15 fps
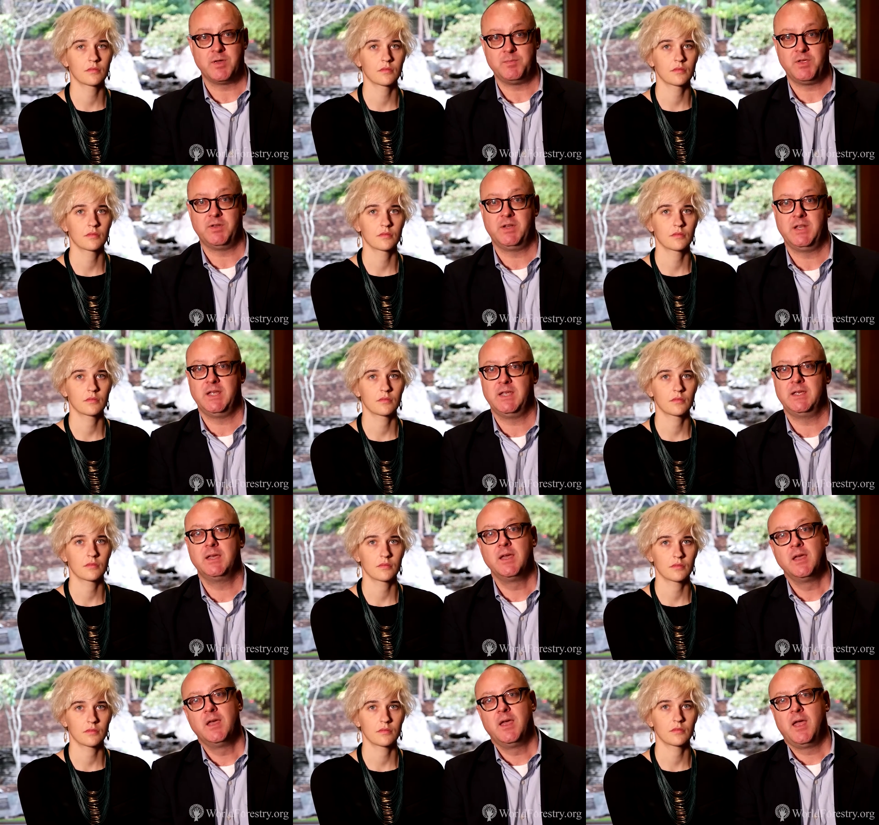
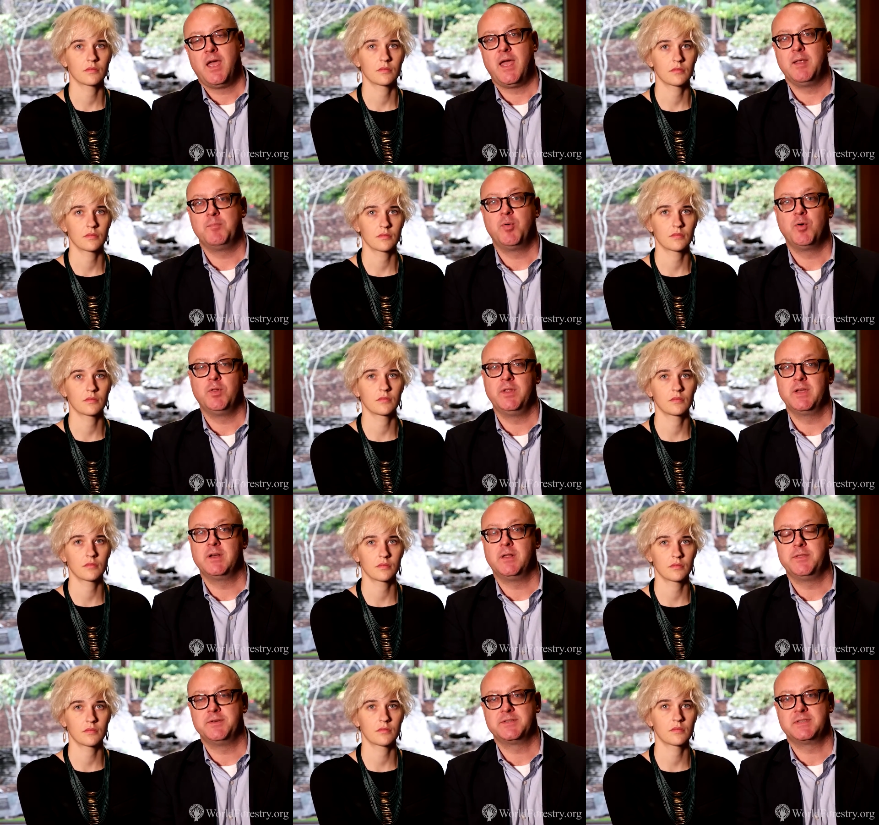Speaker 1: community, and pulling
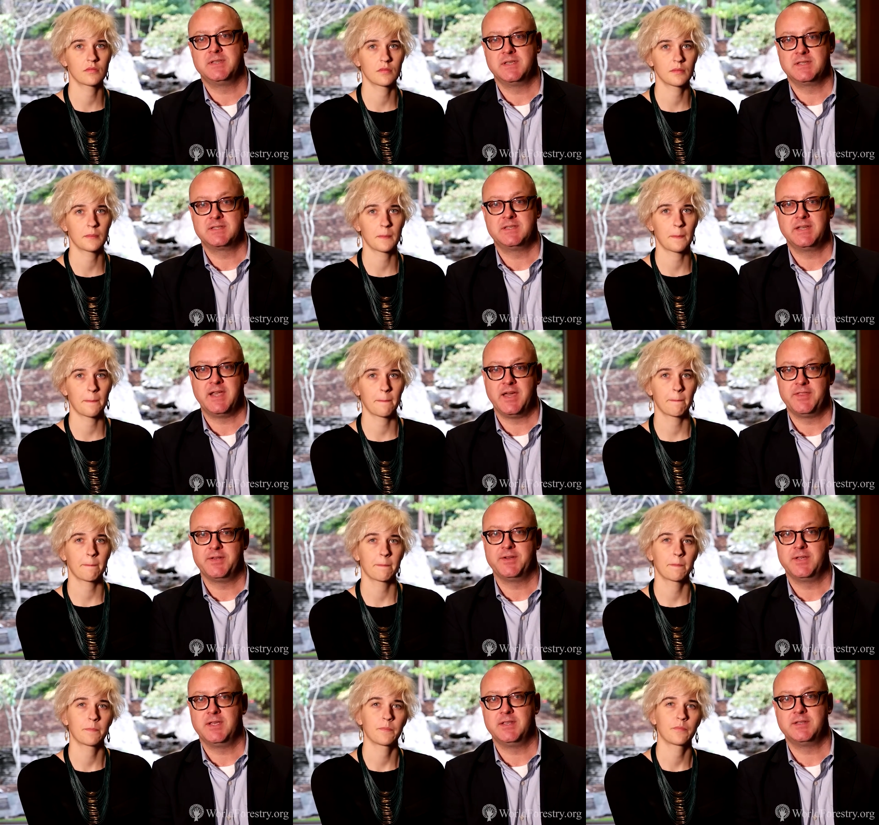all those things
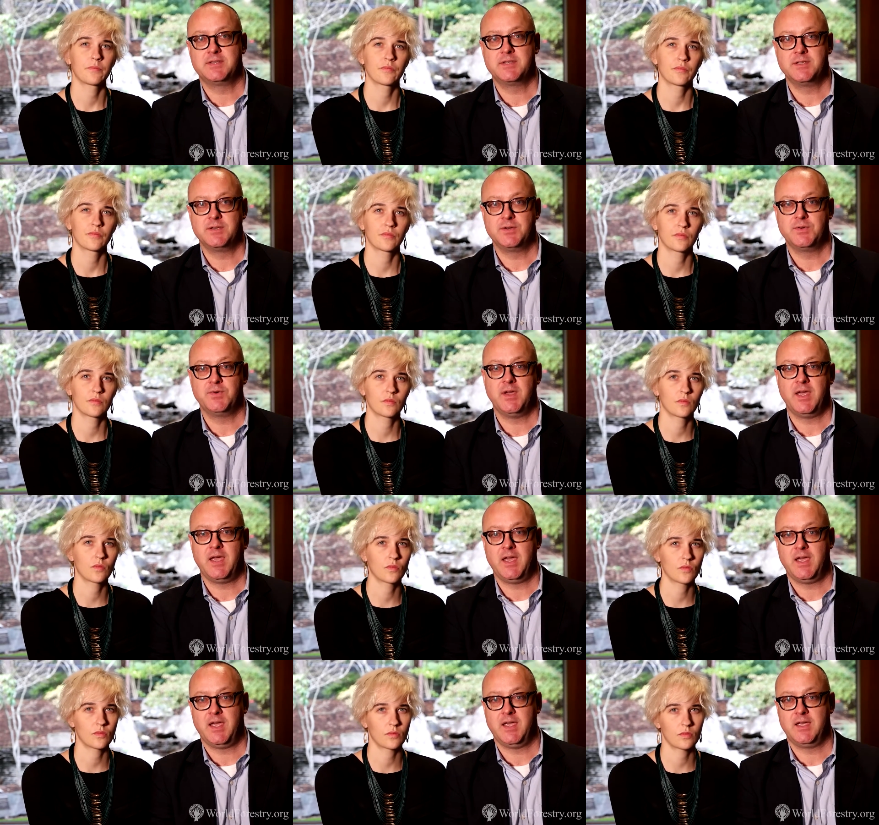together into
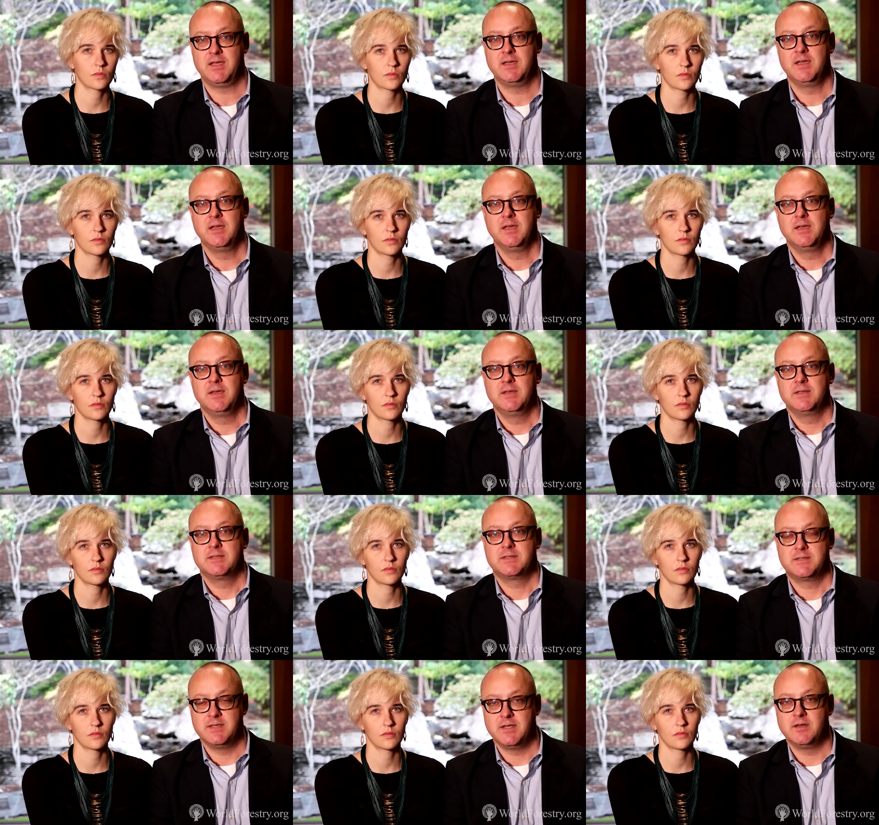a
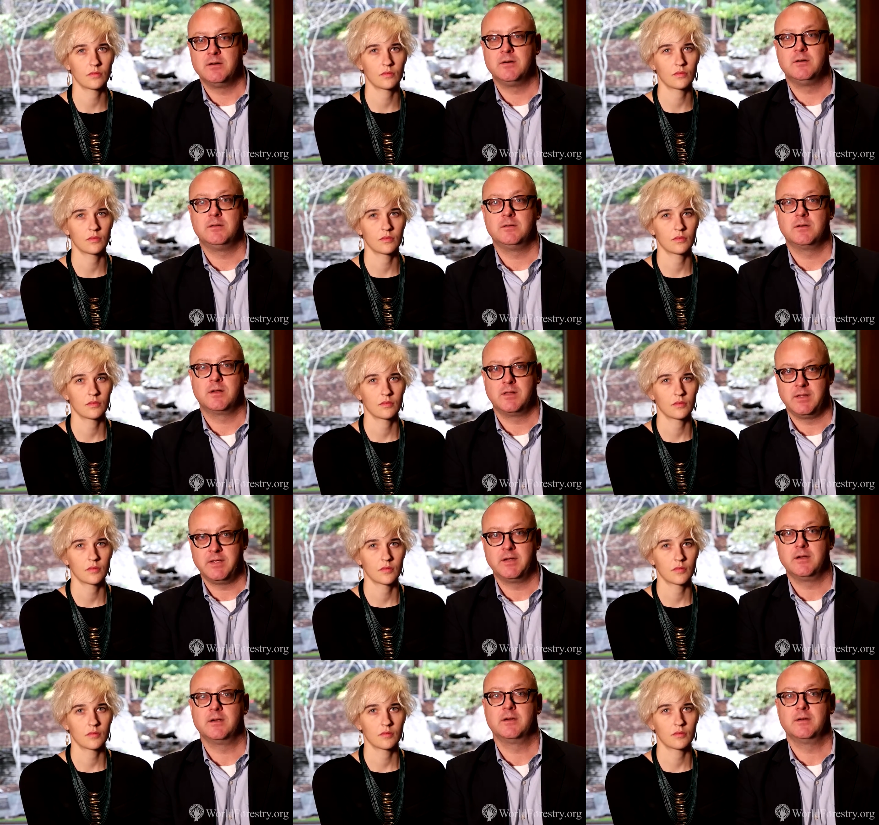single,
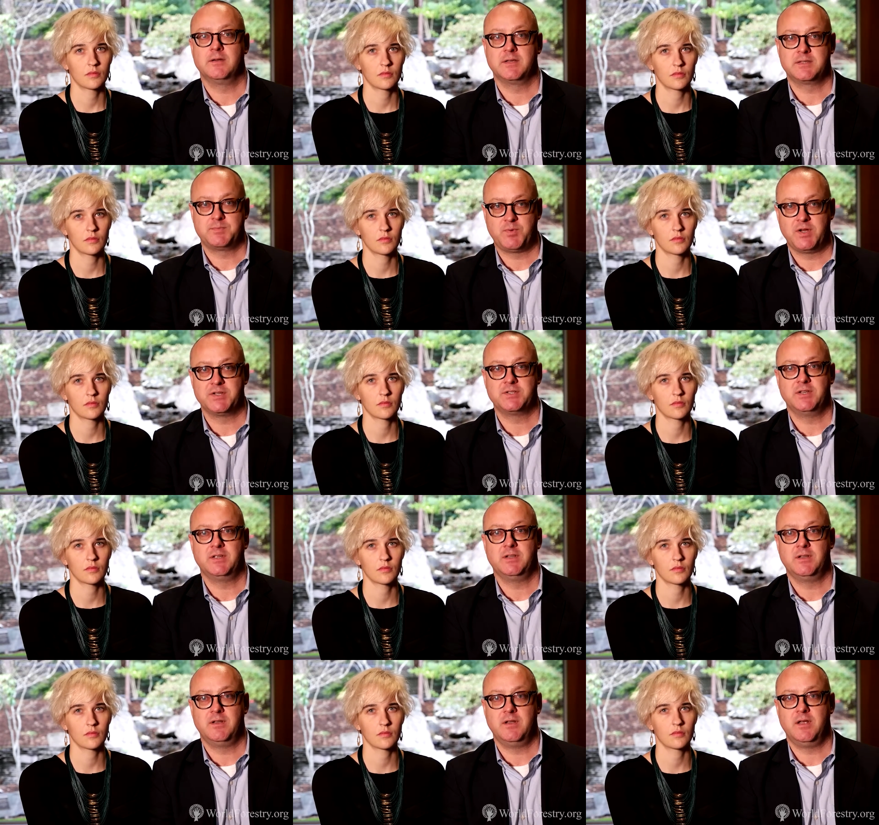clear
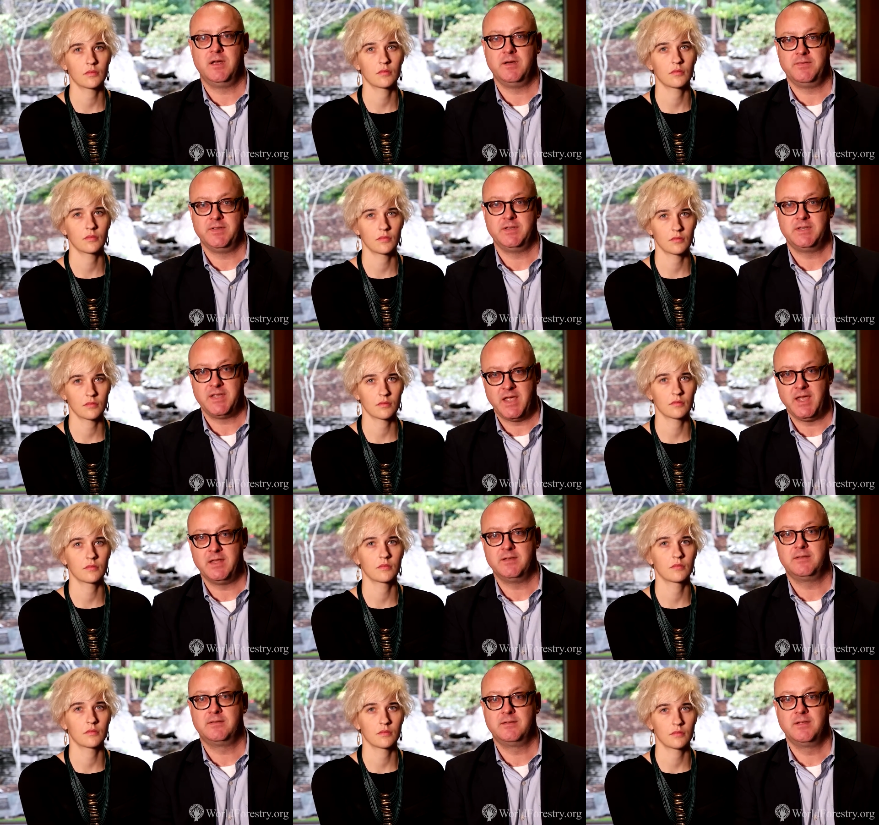expression of
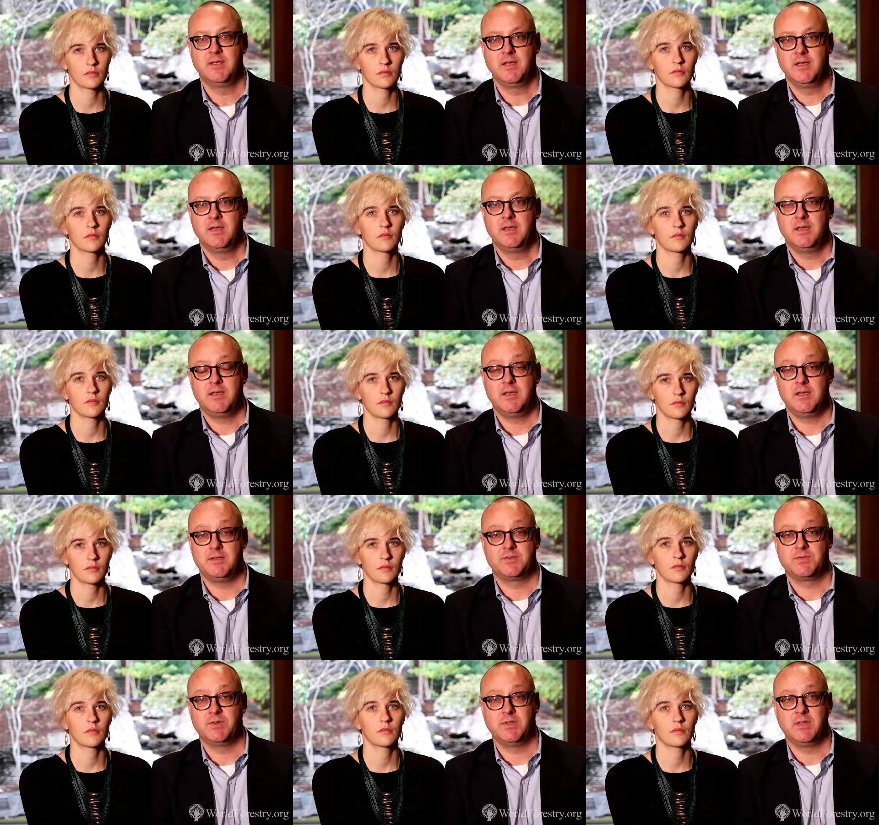intent
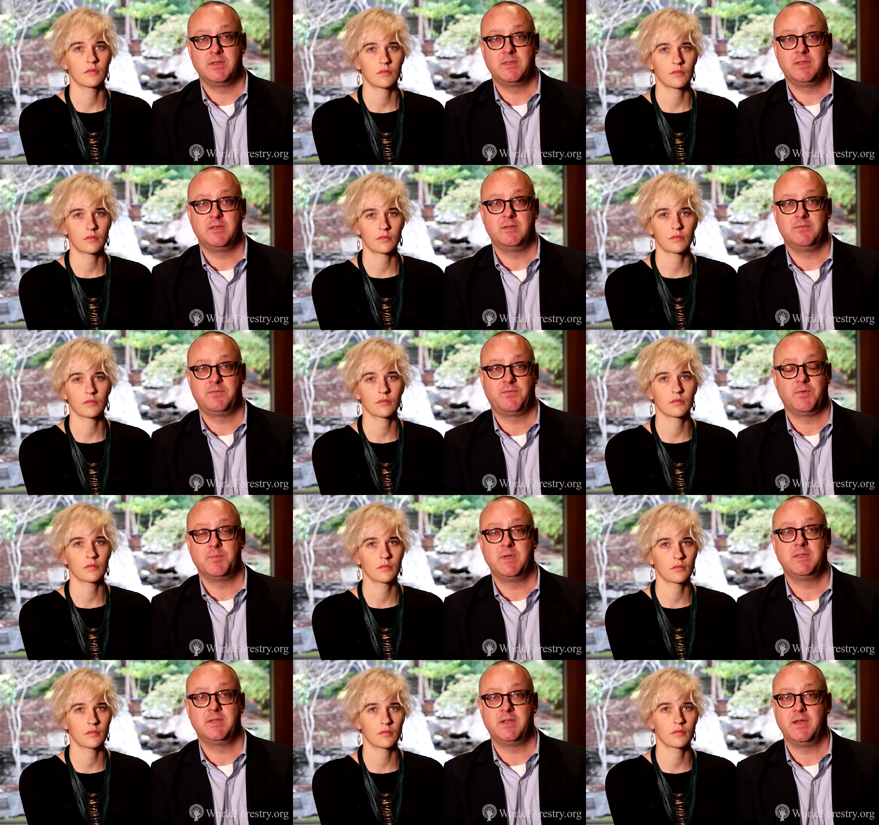is really the, for
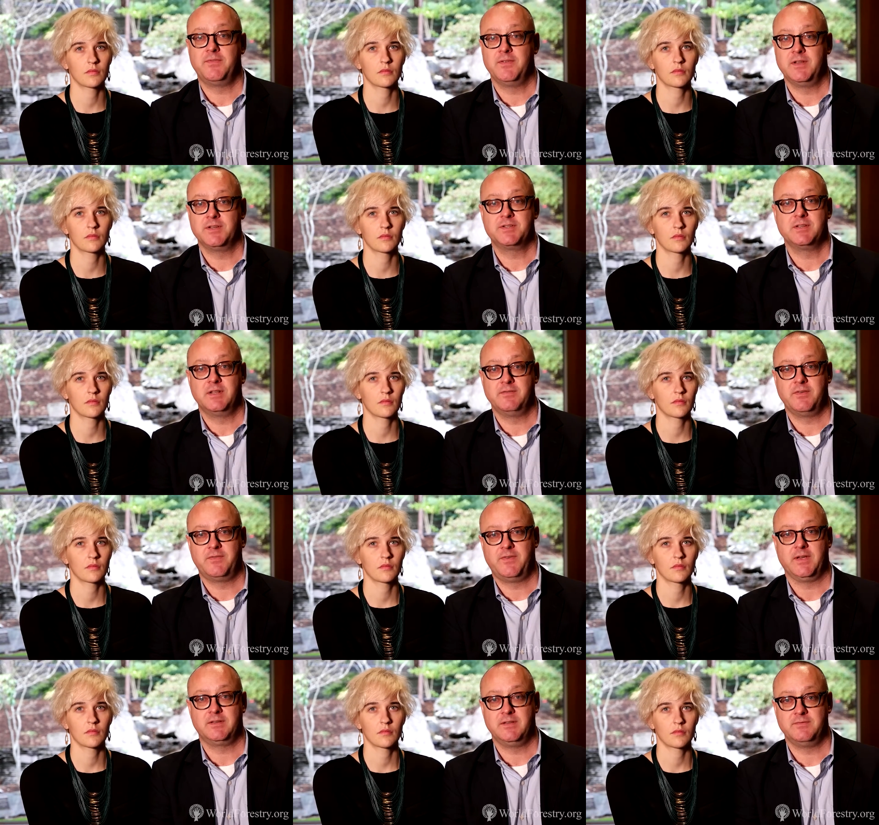me, the definition of
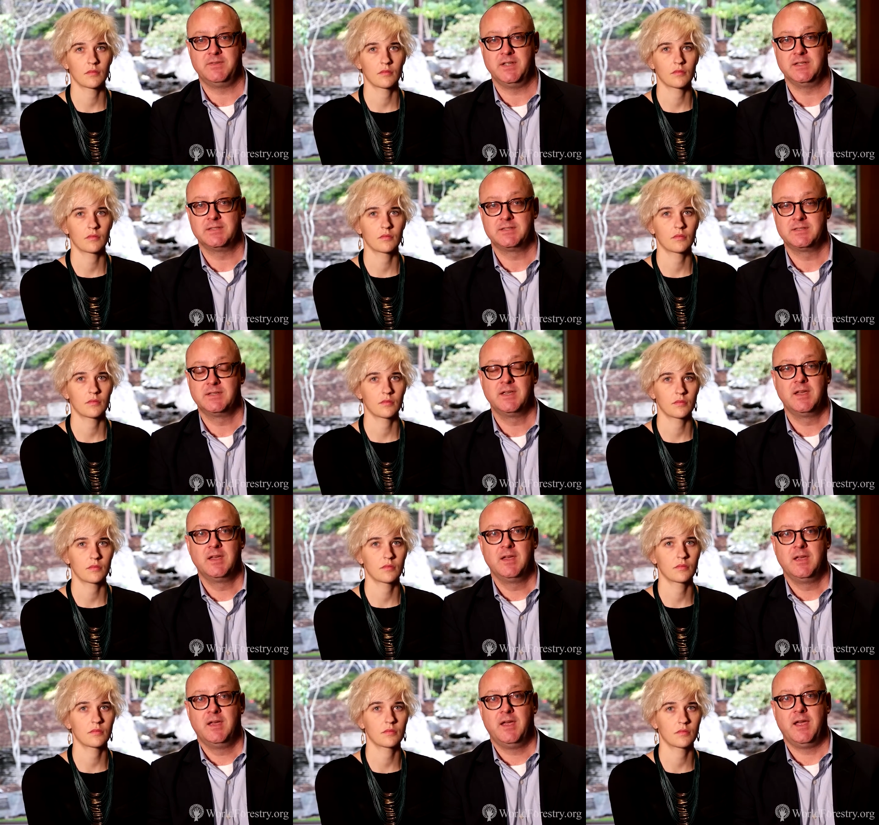effectiveness.
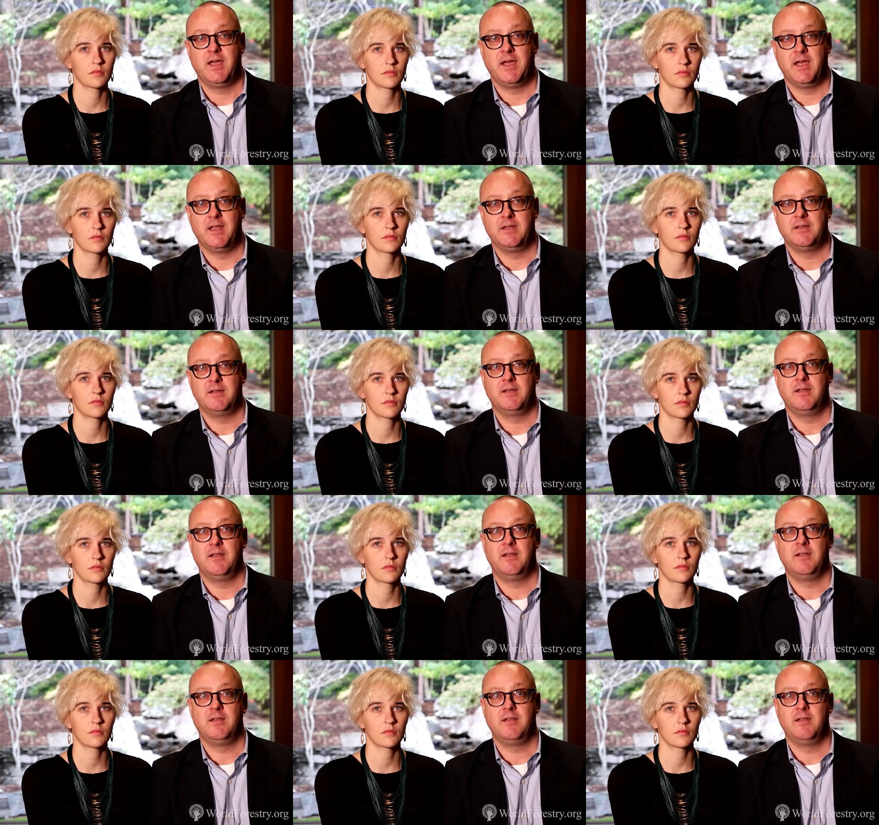And